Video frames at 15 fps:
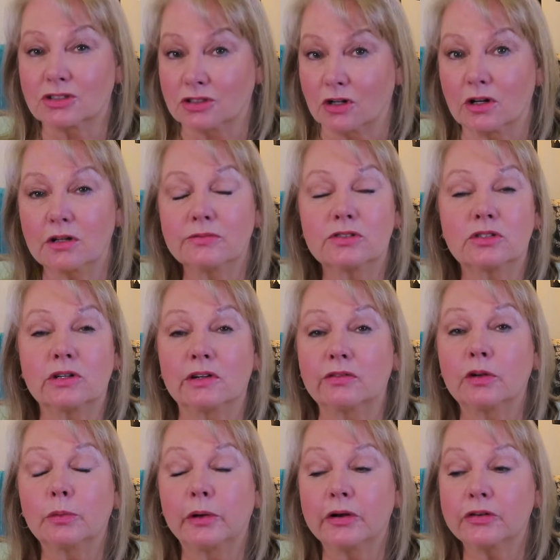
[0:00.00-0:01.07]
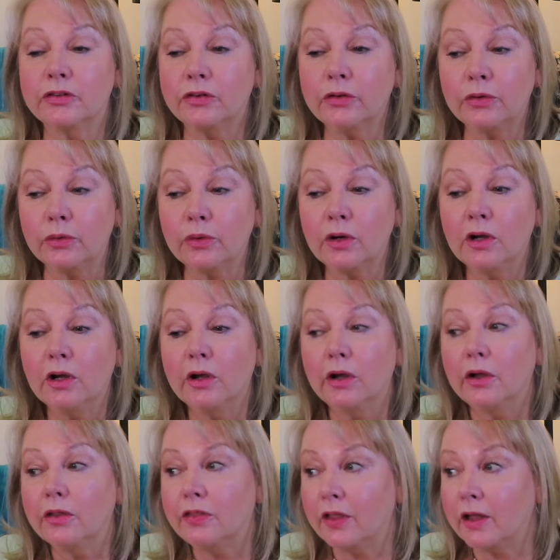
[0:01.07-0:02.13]
scarves are everywhere too,
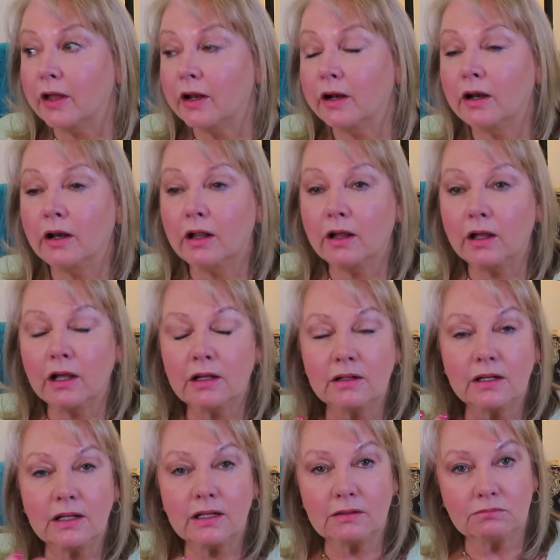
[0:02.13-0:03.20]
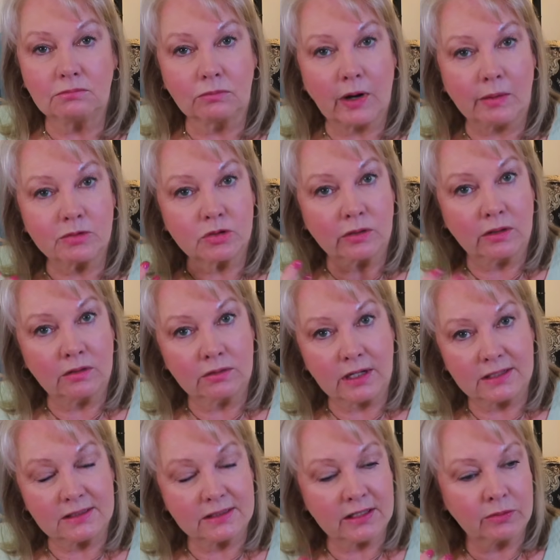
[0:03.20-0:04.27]
then it wraps around
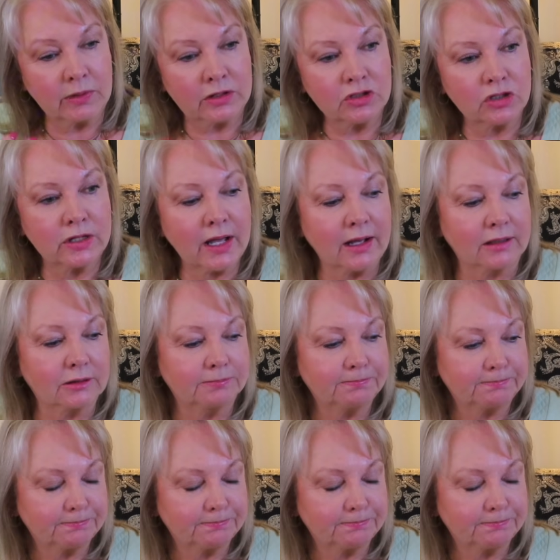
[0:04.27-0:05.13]
nicely around your neck.